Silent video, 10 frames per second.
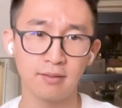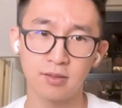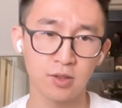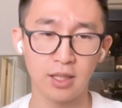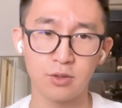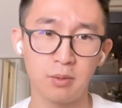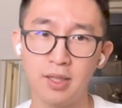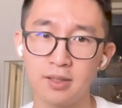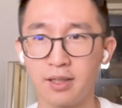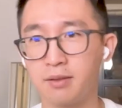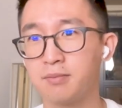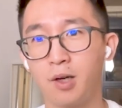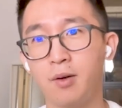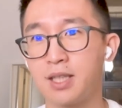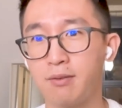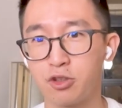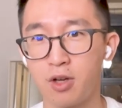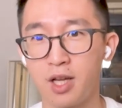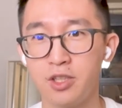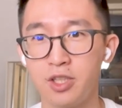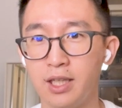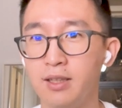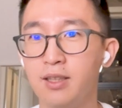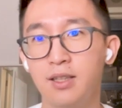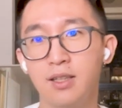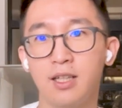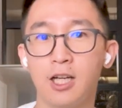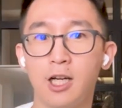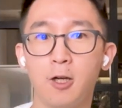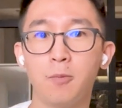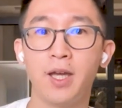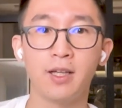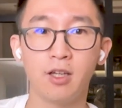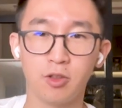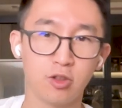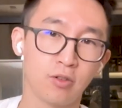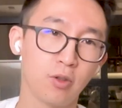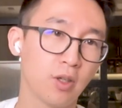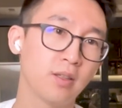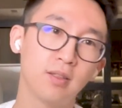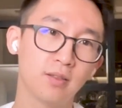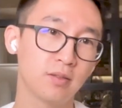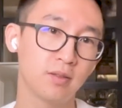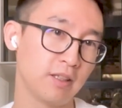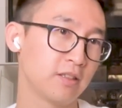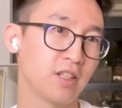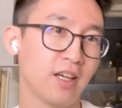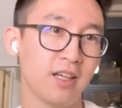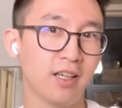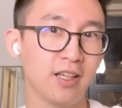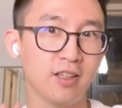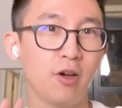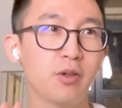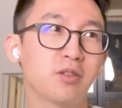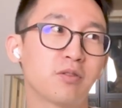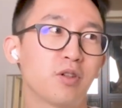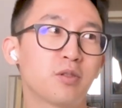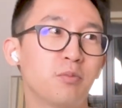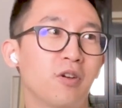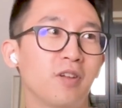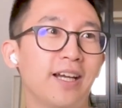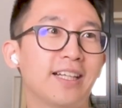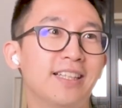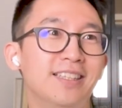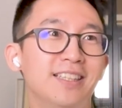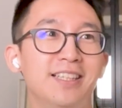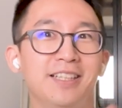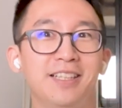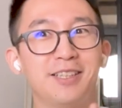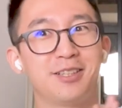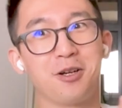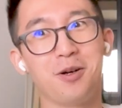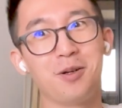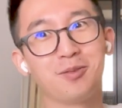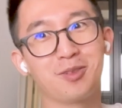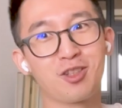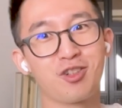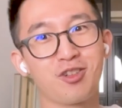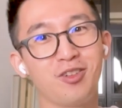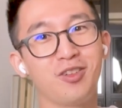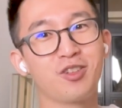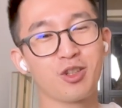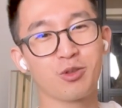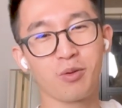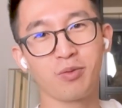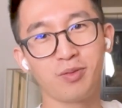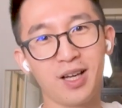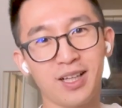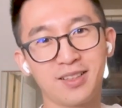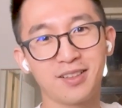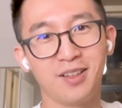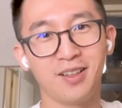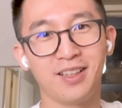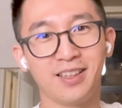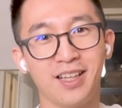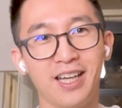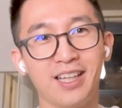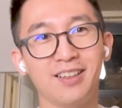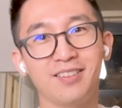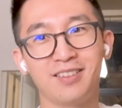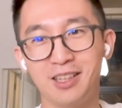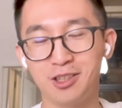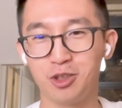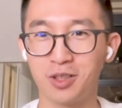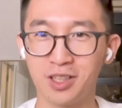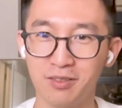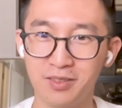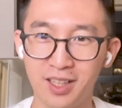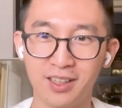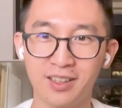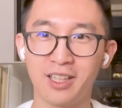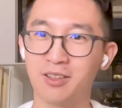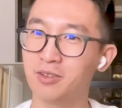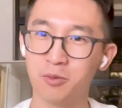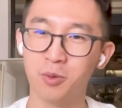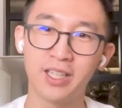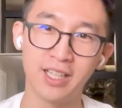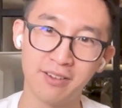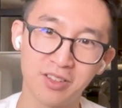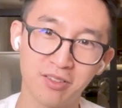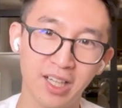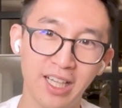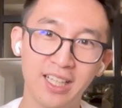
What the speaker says: So that's what I mean. Like always have a strategy, and always look forward. It's like always look forward. It's more like don't just reflect on like things you could have done, like the what ifs, right?